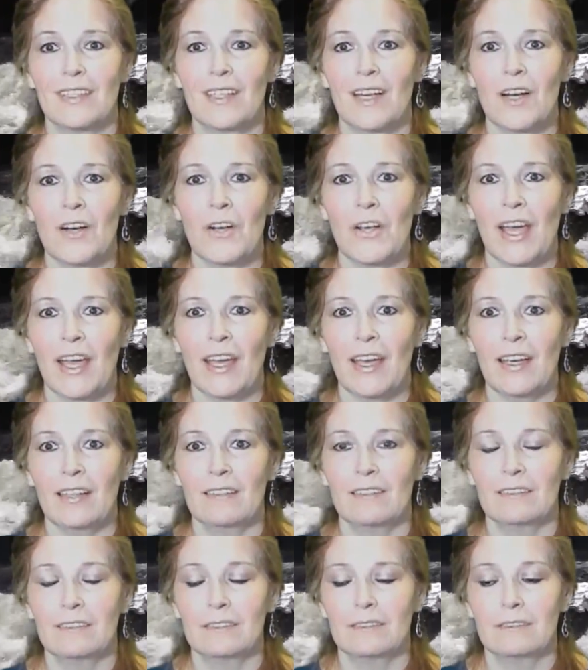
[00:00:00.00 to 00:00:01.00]
okay,
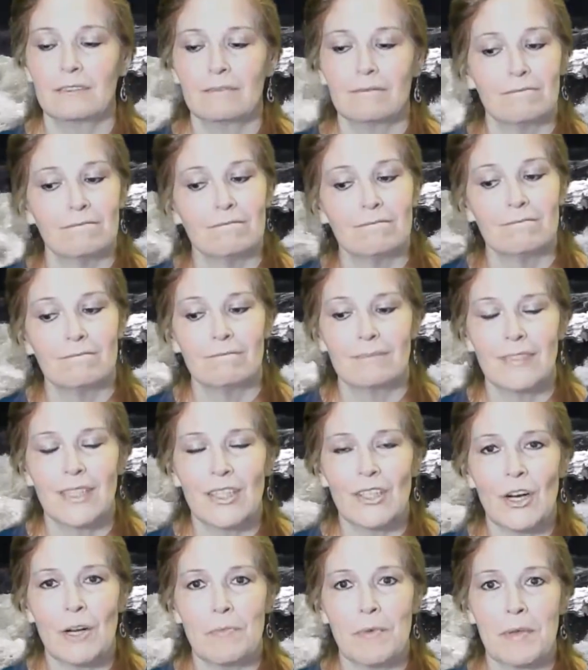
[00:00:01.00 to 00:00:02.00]
I
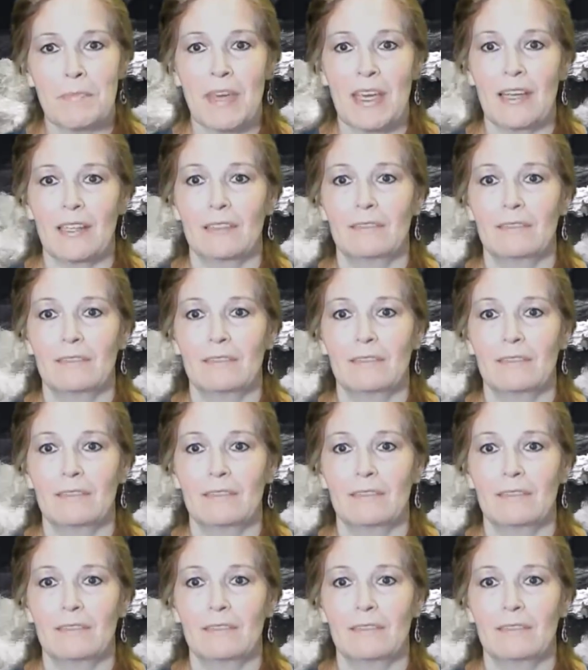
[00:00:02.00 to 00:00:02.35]
dropped my pen.